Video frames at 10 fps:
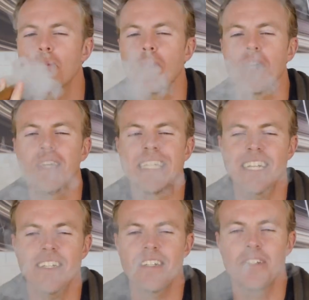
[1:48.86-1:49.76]
We are
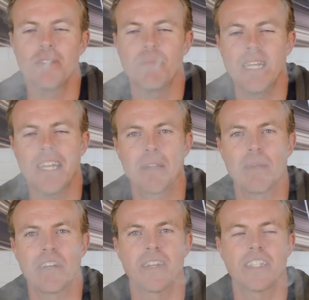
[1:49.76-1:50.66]
addicted to meaning,
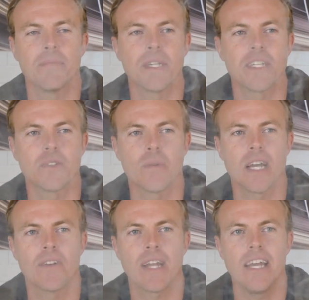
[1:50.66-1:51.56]
my friends, because
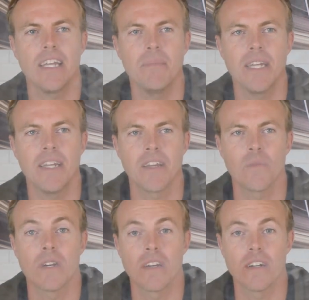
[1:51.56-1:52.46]
without any
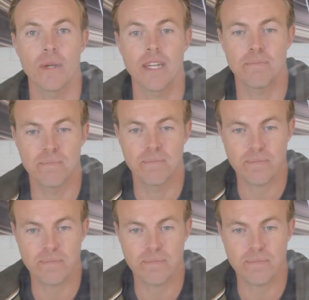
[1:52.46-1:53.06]
meaning, what are we?